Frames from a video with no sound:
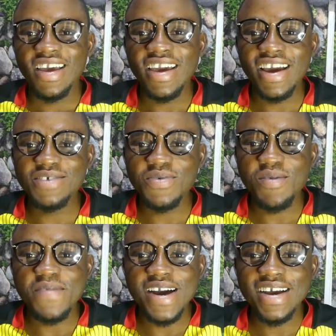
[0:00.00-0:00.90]
Hey guys,
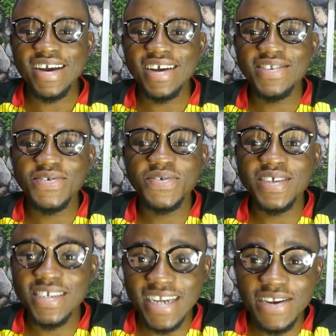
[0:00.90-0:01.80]
welcome back to
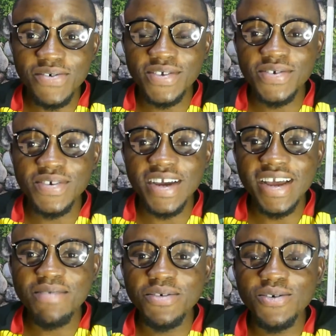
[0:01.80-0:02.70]
the channel. As usual, I
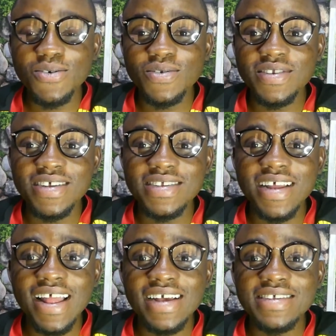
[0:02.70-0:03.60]
am your host
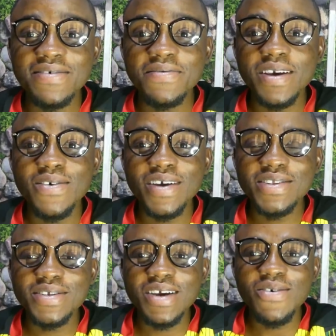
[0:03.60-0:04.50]
sellssi,
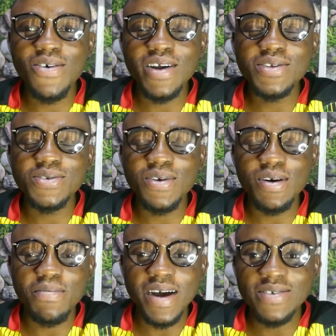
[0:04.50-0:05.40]
and today we're going to
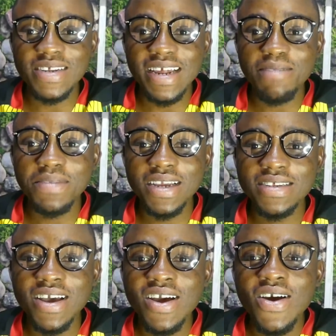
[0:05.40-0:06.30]
talk about an update
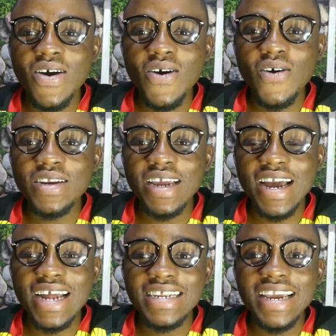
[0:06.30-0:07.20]
on
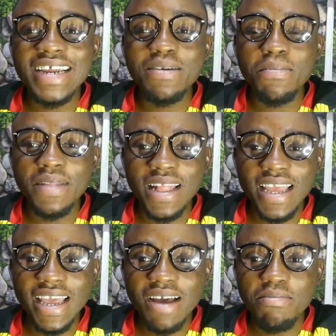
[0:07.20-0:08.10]
Ghanaian player